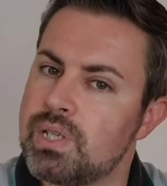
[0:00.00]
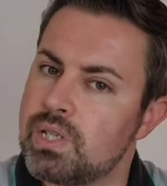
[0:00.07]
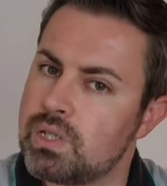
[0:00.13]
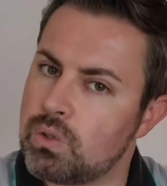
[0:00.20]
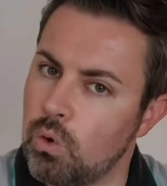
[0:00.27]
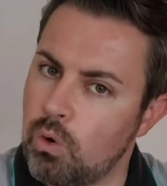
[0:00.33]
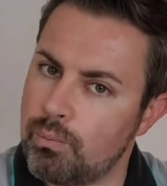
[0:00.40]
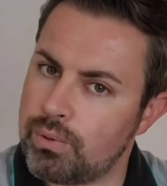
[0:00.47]

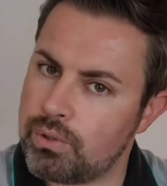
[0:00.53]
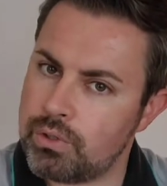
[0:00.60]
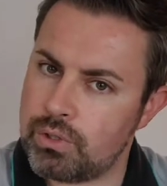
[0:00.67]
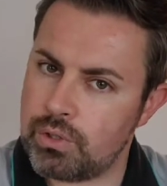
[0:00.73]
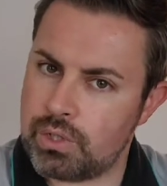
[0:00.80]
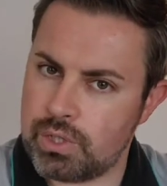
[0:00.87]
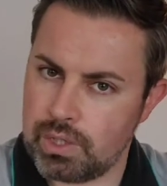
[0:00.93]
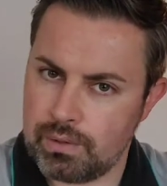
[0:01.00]
stop
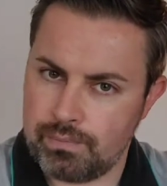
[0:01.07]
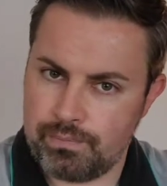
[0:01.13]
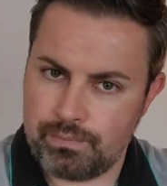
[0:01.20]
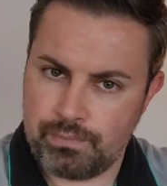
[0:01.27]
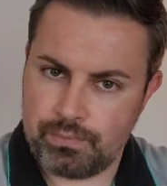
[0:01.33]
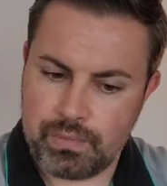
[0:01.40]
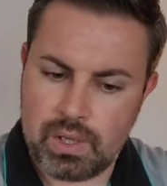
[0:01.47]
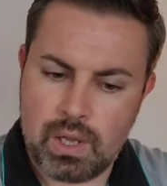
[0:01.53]
reducing.
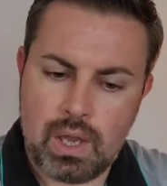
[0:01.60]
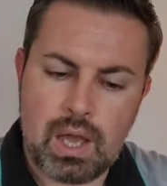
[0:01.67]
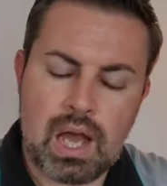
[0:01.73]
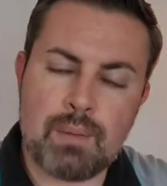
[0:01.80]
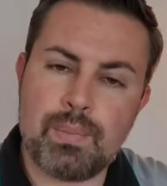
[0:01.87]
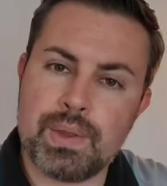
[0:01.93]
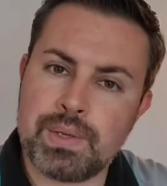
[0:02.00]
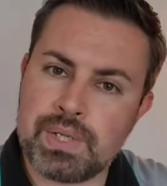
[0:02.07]

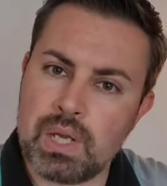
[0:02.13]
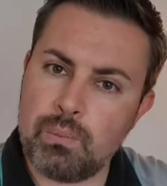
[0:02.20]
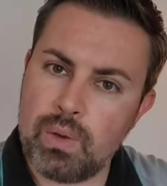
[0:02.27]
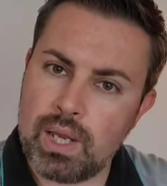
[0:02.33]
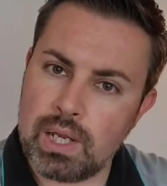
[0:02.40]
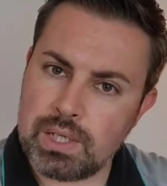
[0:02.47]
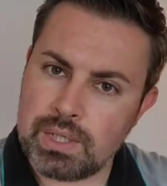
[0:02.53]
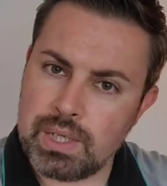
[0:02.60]
And by the time we
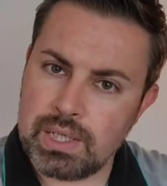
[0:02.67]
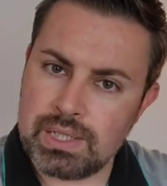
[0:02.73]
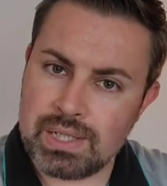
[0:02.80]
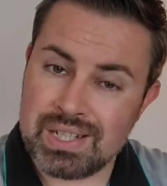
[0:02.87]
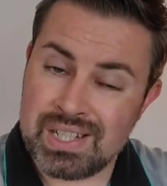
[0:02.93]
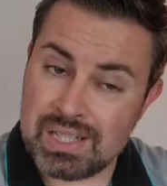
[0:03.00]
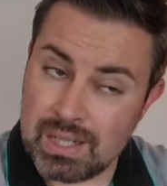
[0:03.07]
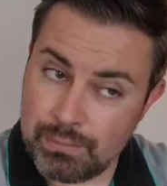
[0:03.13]
get to the
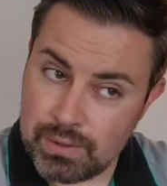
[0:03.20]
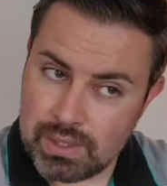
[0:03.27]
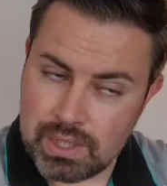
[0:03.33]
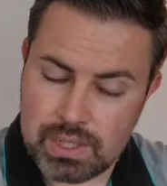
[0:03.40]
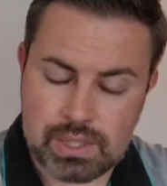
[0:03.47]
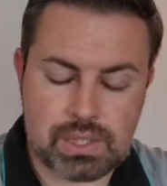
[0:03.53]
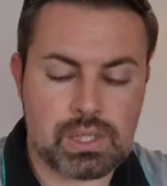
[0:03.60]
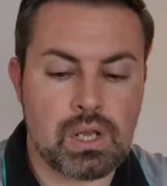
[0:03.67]

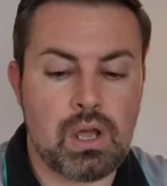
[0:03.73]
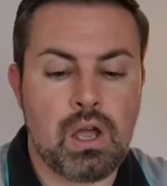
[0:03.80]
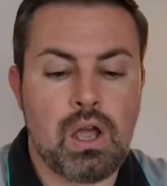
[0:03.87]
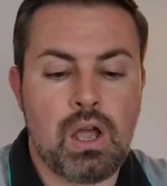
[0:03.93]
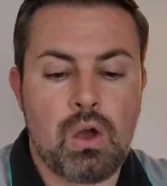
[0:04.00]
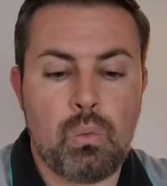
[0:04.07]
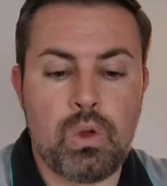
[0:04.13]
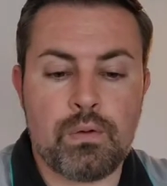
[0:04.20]
1970s,
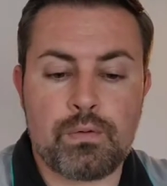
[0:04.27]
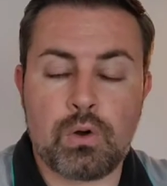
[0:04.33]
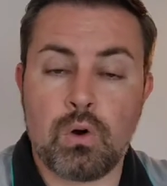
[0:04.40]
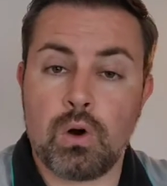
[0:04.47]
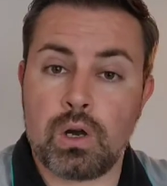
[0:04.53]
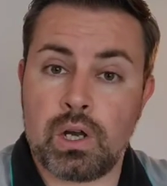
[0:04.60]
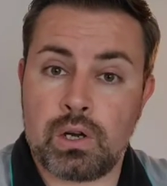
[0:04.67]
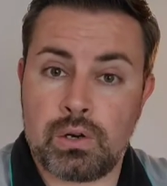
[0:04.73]
we've
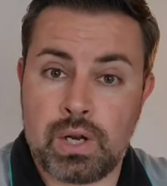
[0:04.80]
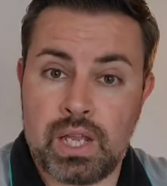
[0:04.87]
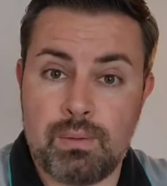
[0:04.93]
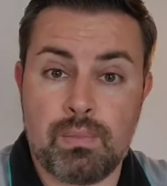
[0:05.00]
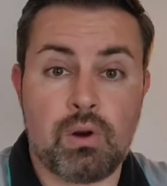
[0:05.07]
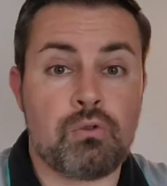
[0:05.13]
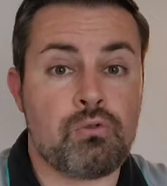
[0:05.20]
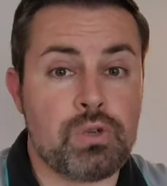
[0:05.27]
got
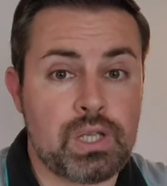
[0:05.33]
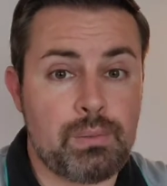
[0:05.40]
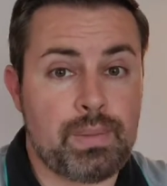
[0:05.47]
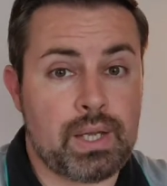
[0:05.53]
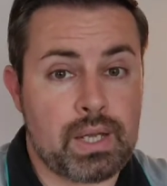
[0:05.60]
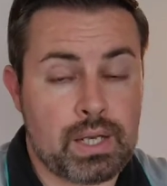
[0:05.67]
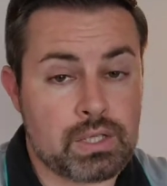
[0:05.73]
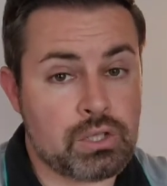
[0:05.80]
crime really
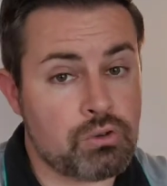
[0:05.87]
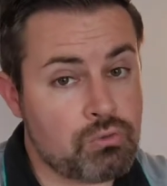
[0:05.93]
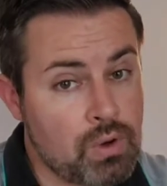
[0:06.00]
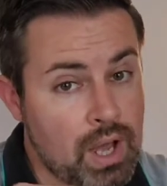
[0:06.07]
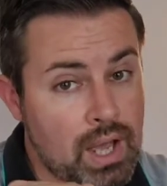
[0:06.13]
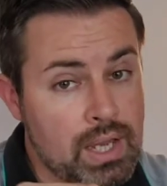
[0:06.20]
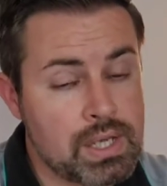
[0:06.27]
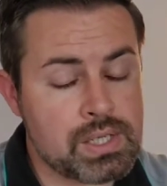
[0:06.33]
beginning to
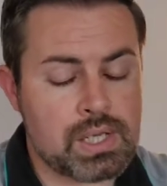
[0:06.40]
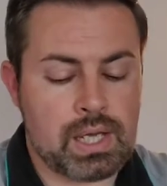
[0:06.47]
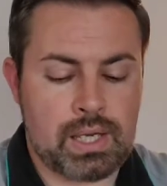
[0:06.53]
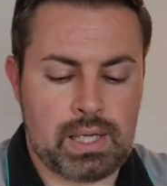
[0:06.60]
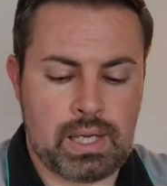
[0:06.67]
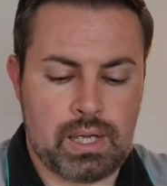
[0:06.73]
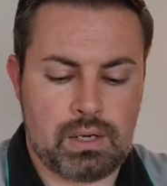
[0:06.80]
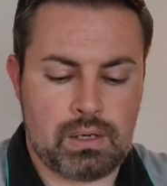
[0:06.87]
rise
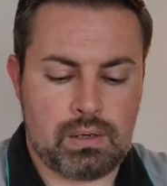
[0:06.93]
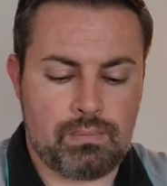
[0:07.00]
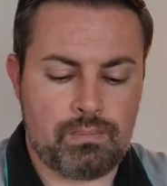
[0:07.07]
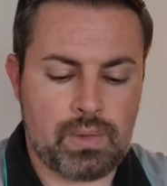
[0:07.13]
again.